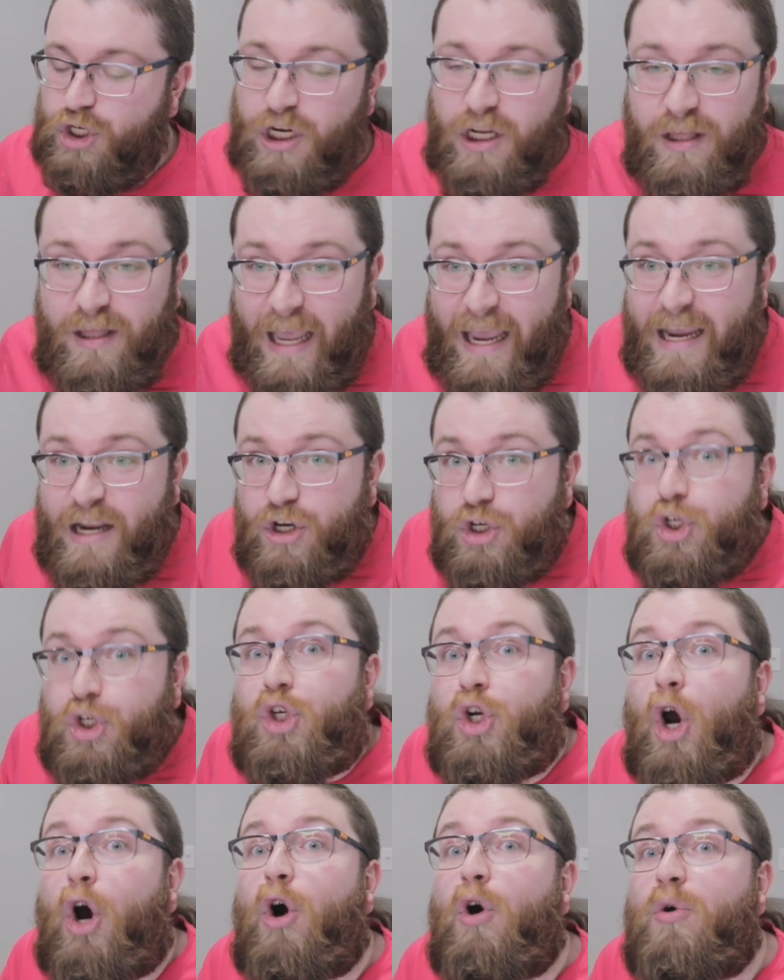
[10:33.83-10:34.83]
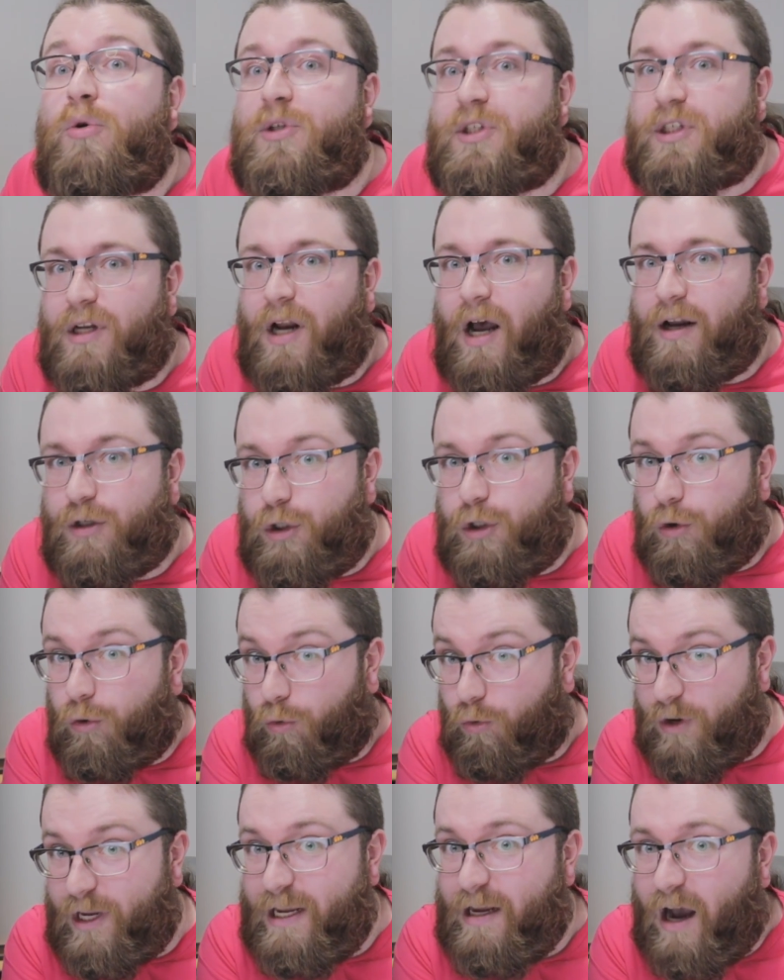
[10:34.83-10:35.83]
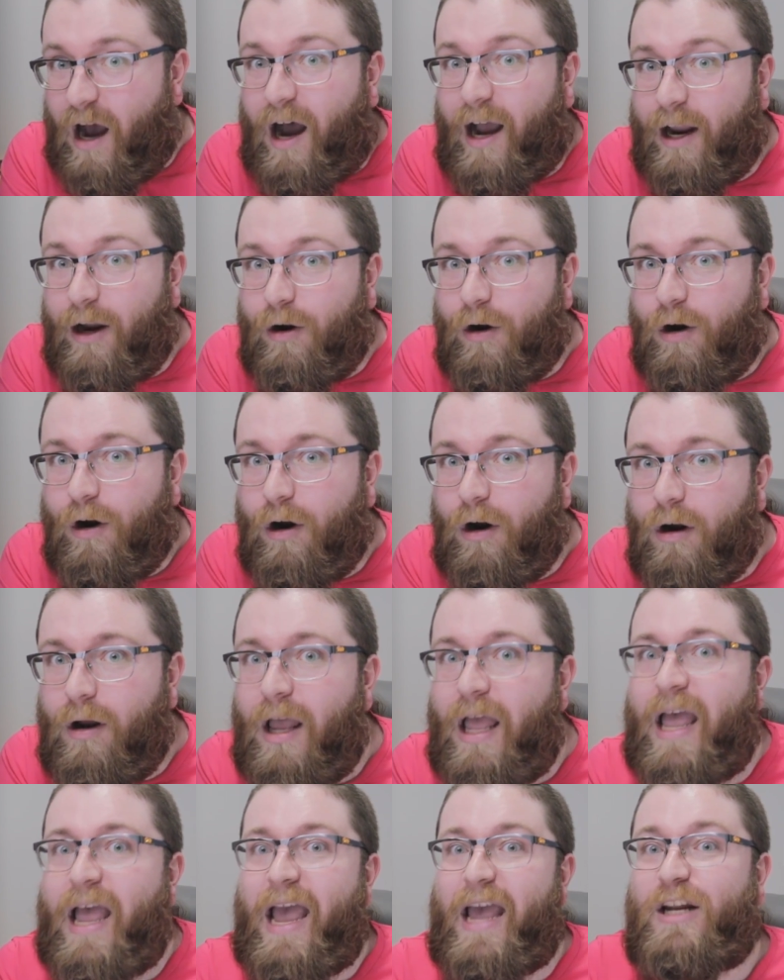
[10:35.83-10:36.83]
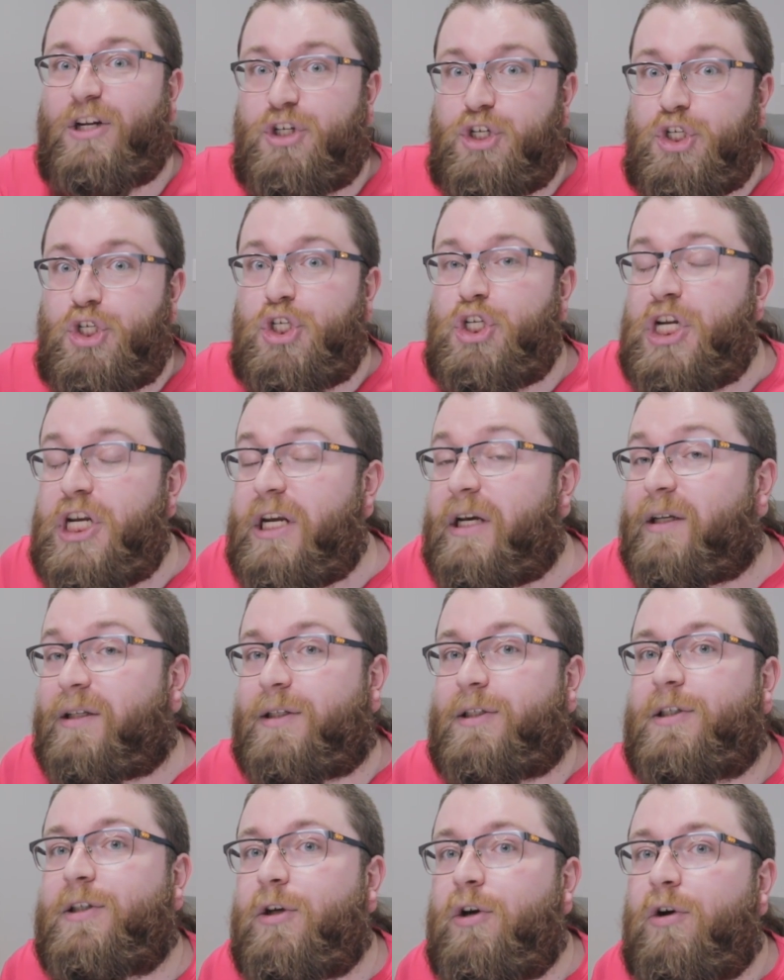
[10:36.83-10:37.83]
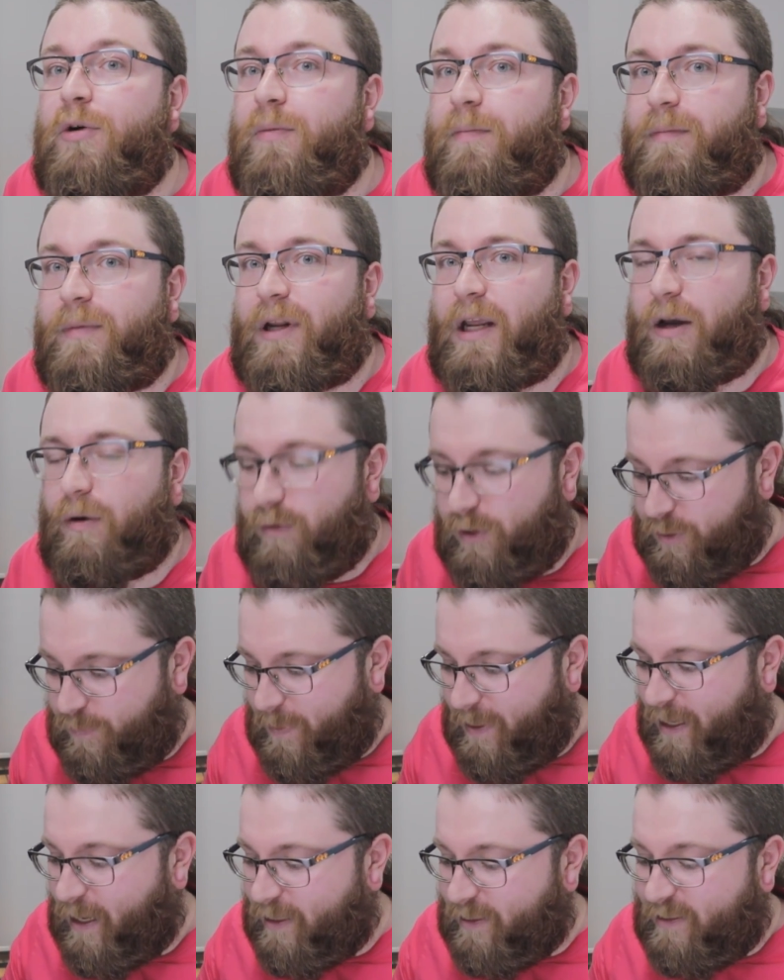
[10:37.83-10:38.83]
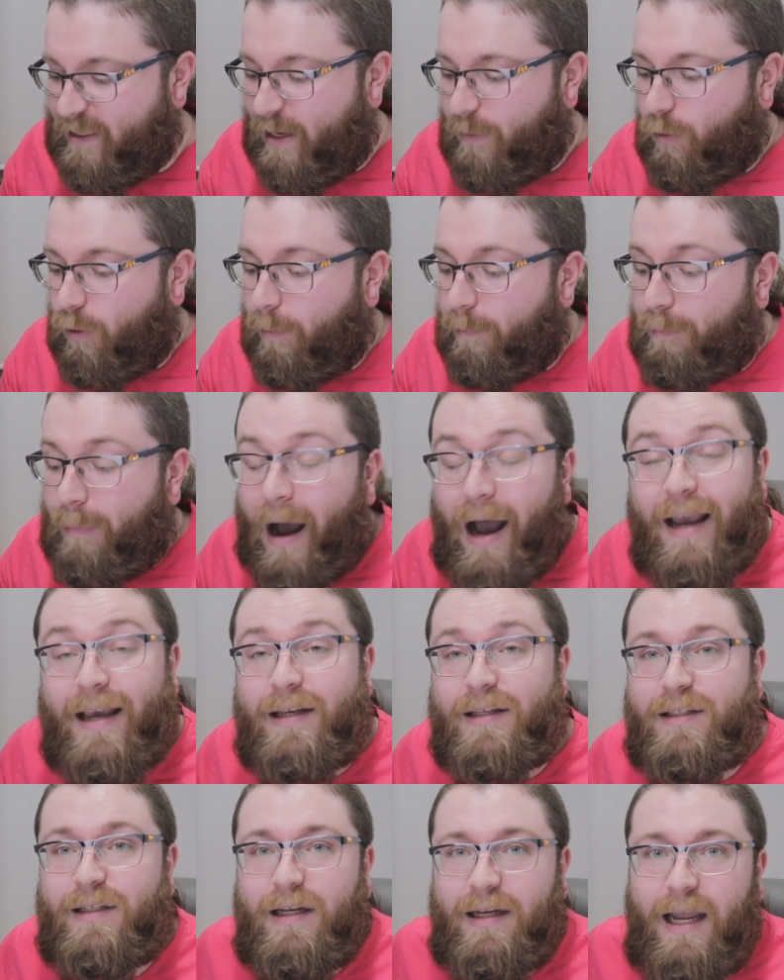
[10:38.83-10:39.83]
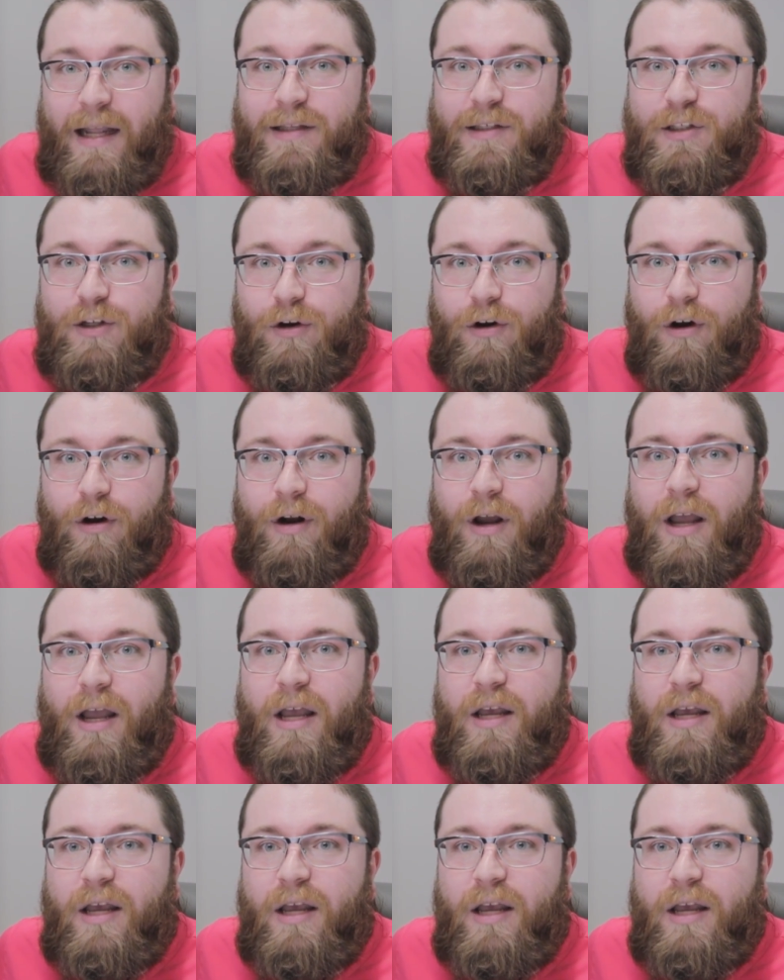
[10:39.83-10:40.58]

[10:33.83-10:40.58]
they chose not to rehire her, and she assumed it was because they were biased against her.